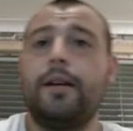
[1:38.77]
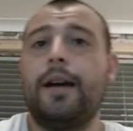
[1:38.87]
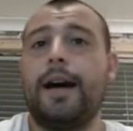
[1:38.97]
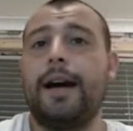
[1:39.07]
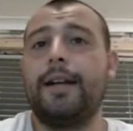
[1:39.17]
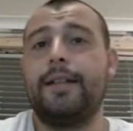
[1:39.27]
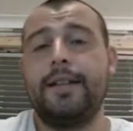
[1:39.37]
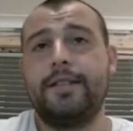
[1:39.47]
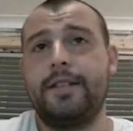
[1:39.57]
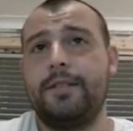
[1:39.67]
and
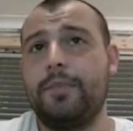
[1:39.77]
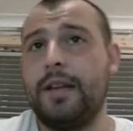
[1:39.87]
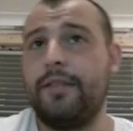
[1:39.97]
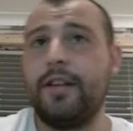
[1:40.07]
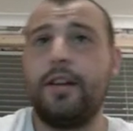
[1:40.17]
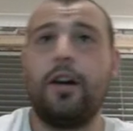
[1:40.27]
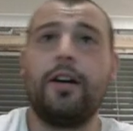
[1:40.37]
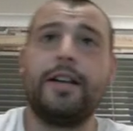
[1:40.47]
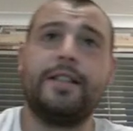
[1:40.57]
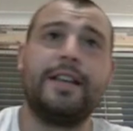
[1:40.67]
this is, believe it or not,
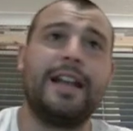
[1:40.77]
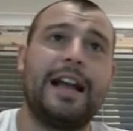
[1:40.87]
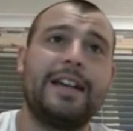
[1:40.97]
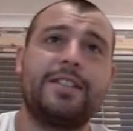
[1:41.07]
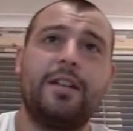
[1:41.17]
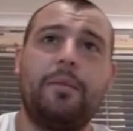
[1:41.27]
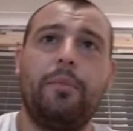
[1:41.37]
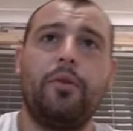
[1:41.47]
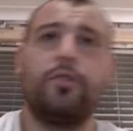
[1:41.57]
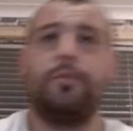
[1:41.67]
is the last
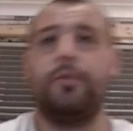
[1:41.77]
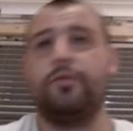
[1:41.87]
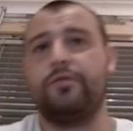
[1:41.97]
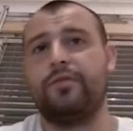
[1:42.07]
book move,